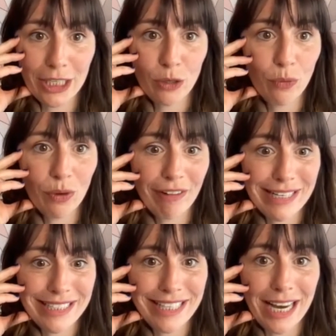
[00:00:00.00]
you were
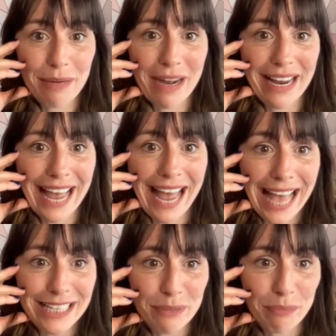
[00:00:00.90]
inside my
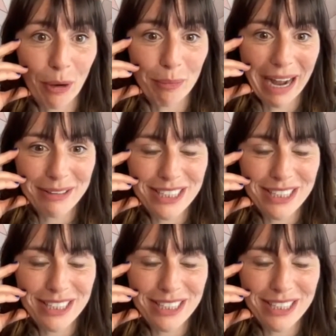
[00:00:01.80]
head, Mom.